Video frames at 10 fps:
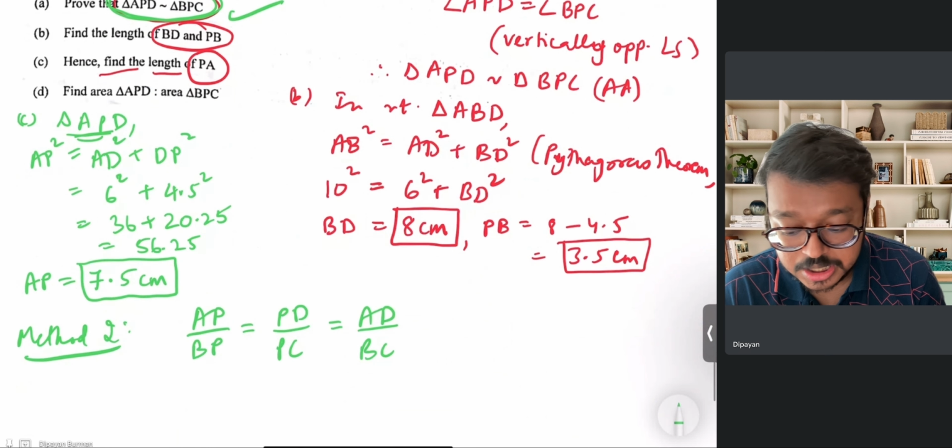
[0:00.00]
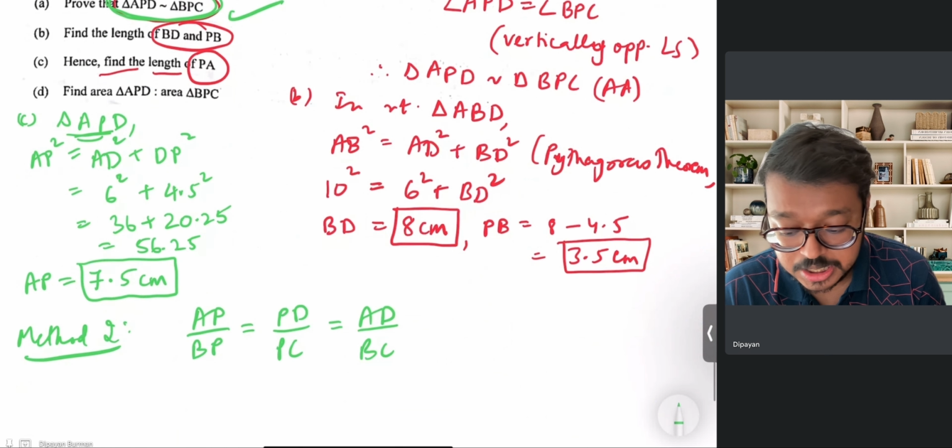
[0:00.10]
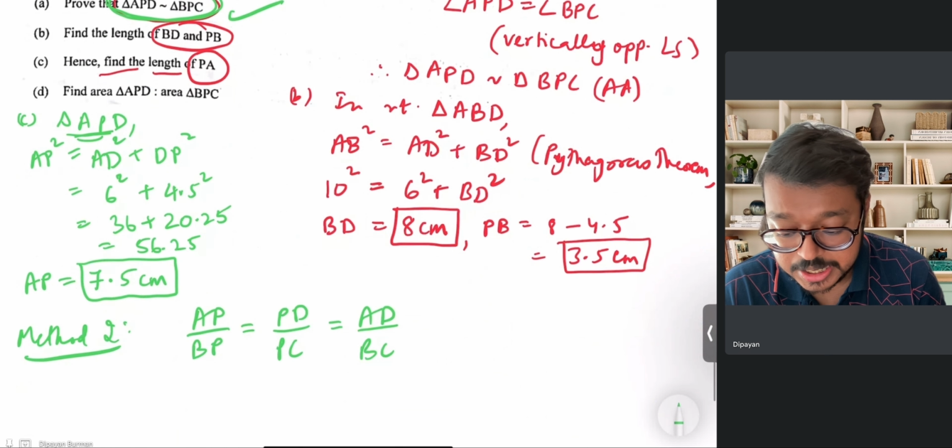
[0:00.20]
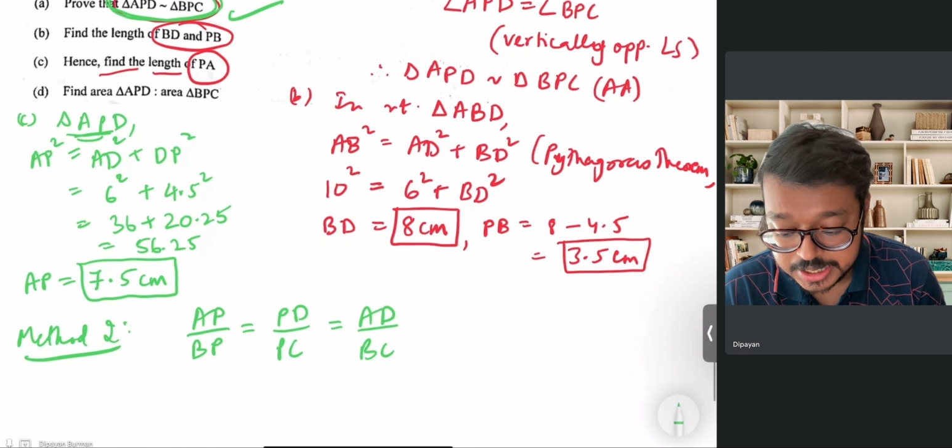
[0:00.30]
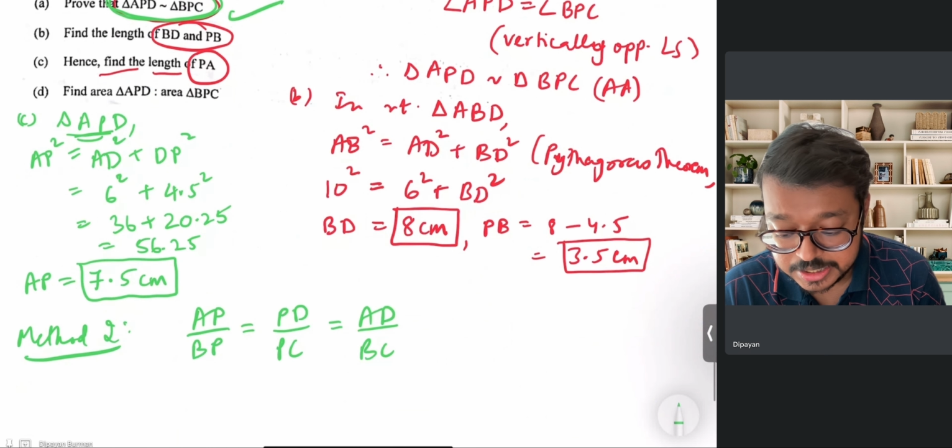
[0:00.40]

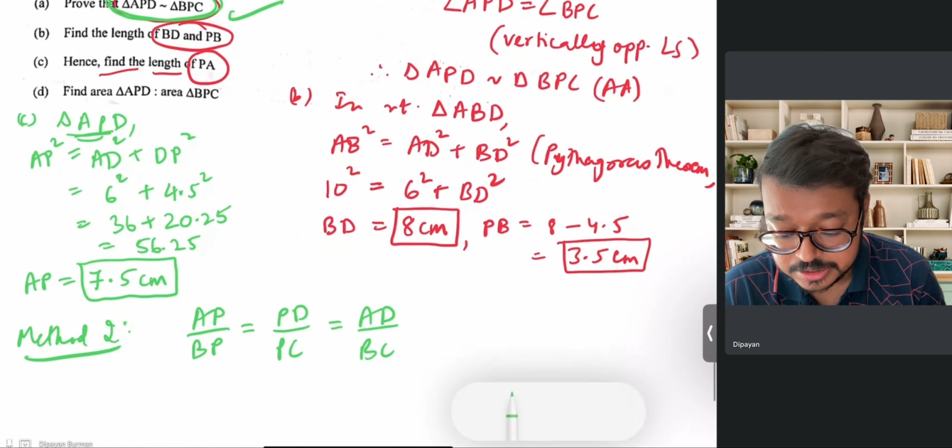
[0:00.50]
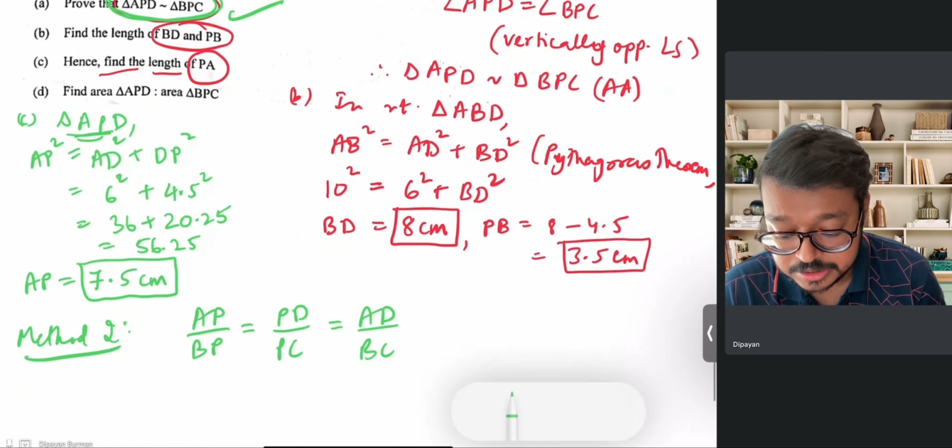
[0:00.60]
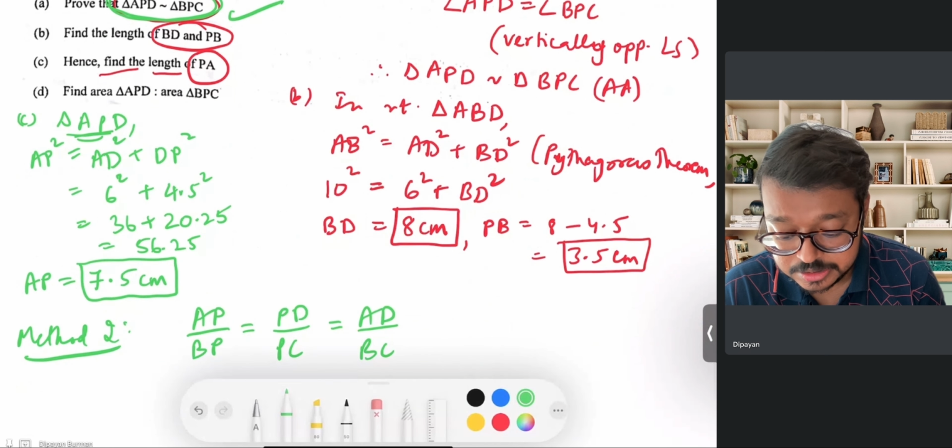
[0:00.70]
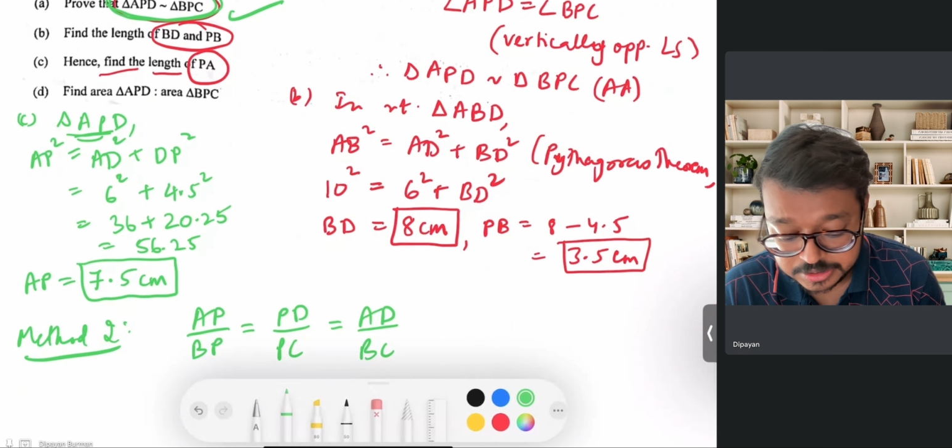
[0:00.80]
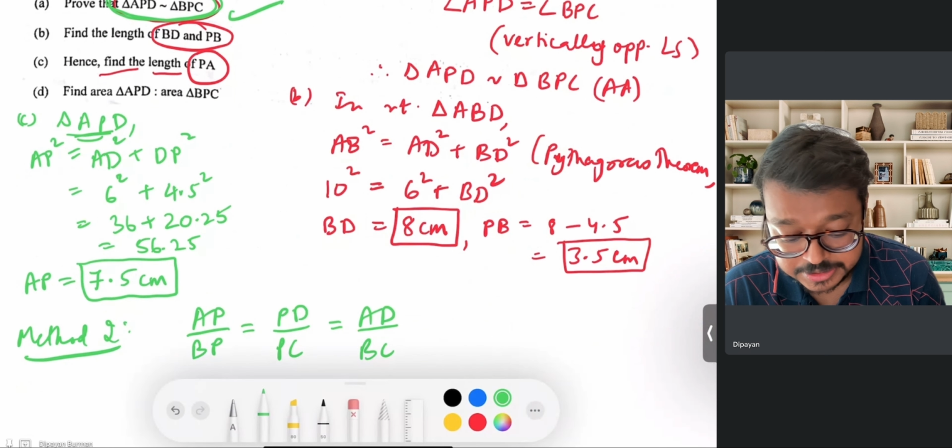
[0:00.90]

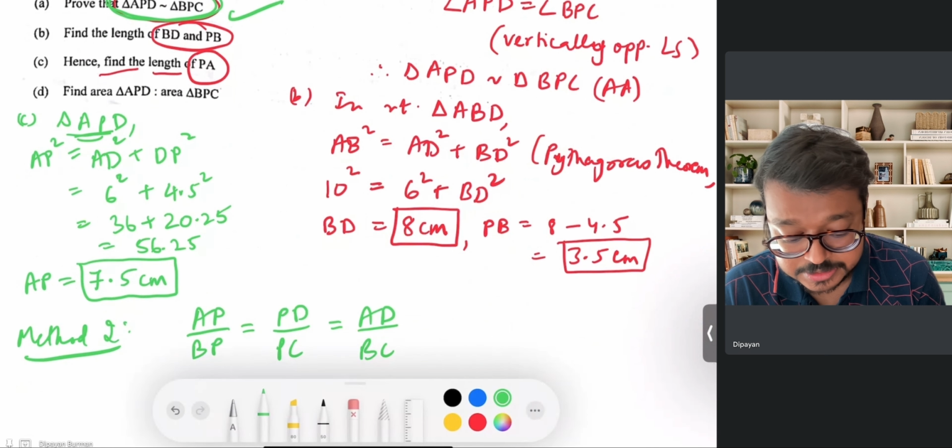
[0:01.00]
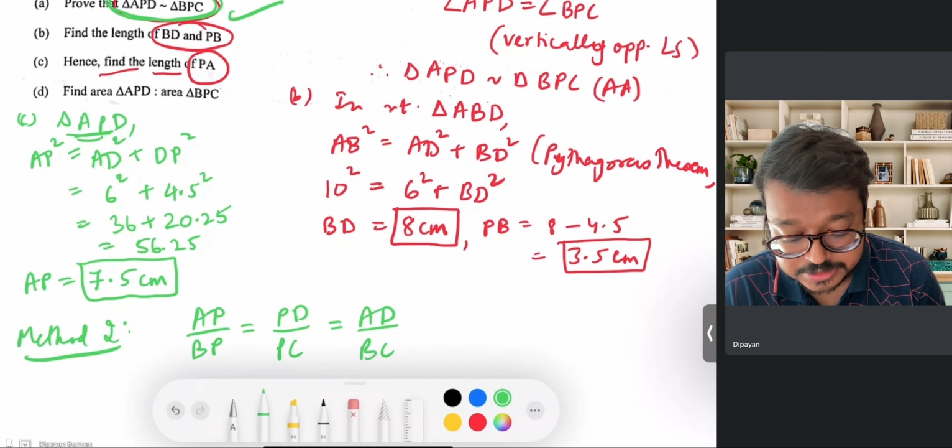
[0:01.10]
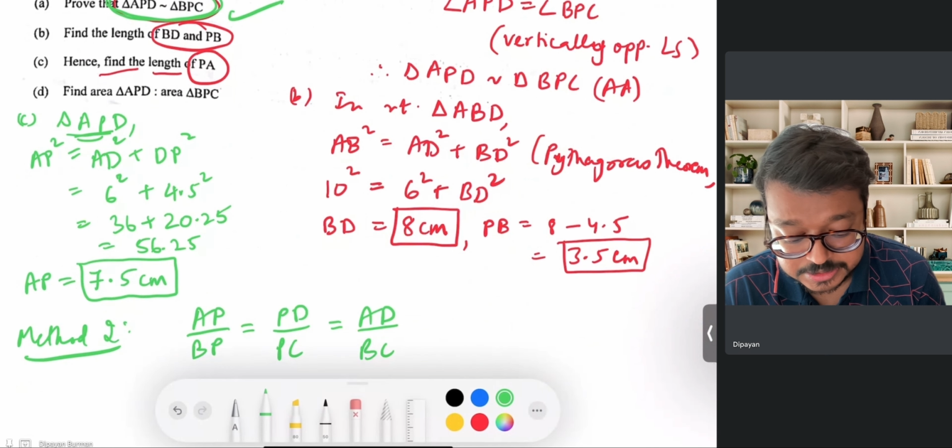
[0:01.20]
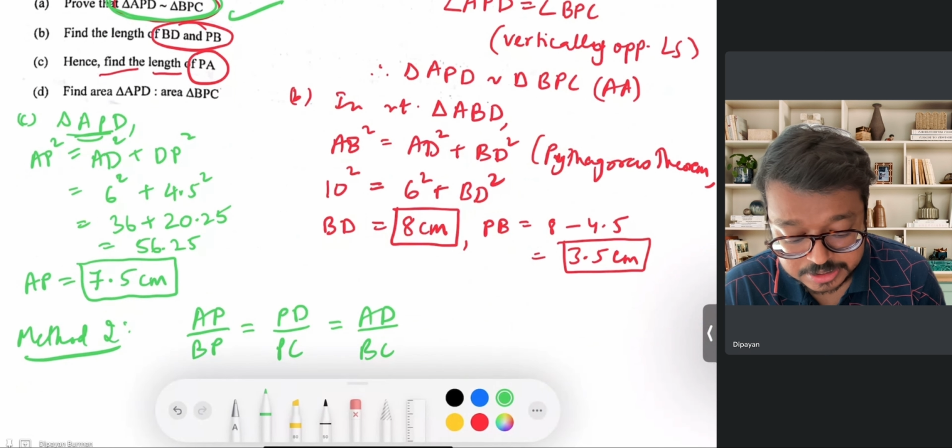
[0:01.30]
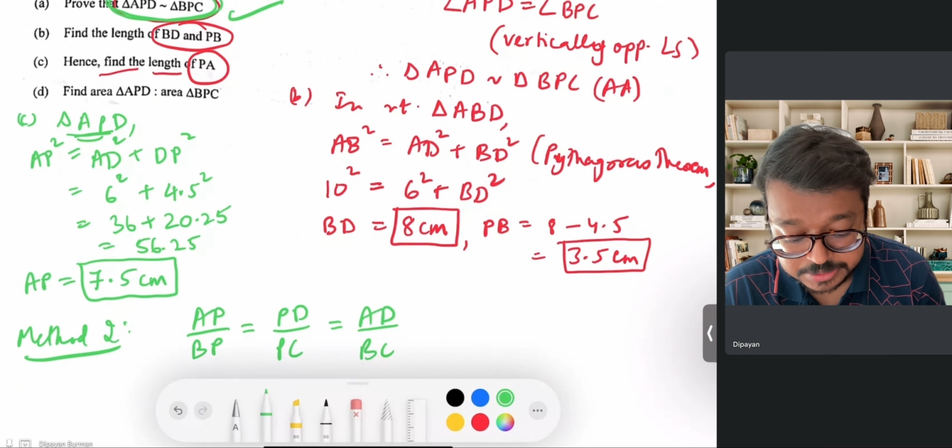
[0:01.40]
and let's
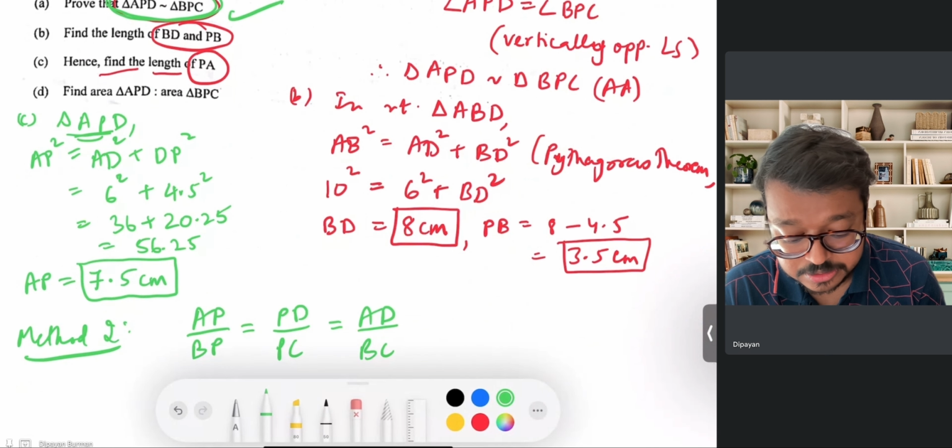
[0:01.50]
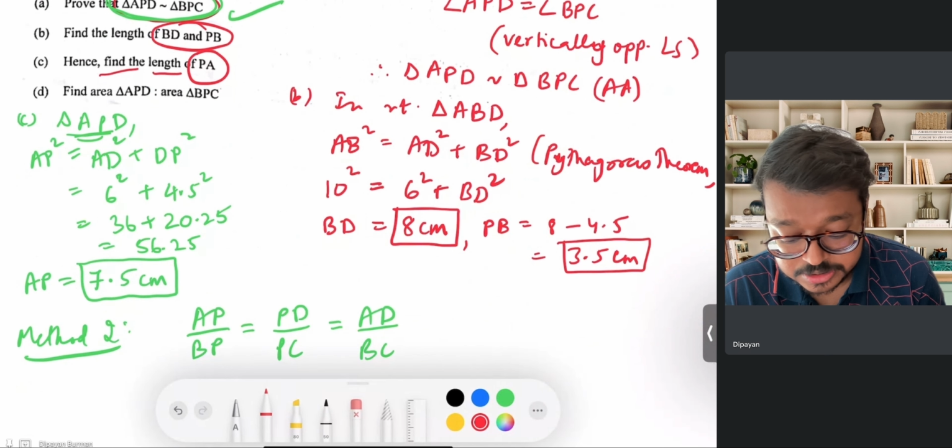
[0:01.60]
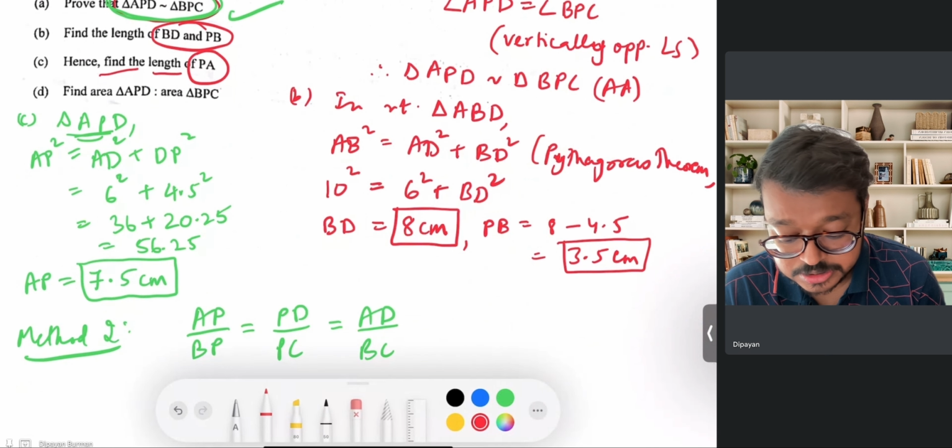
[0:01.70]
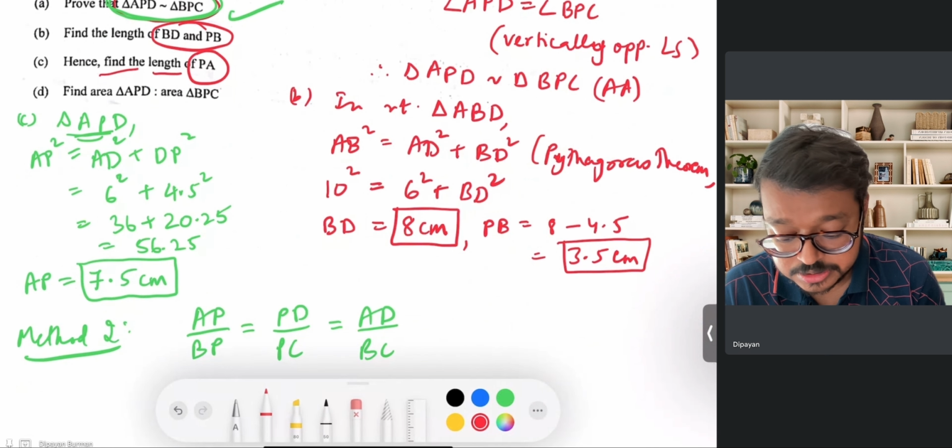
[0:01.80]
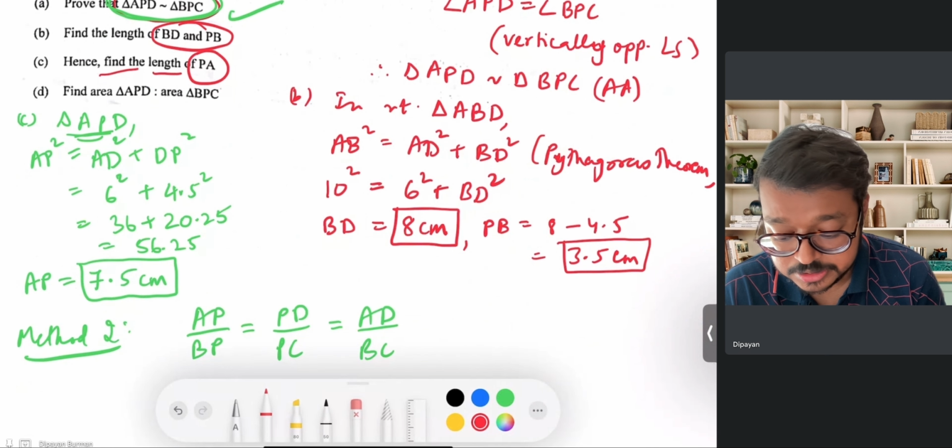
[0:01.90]
say I'm interested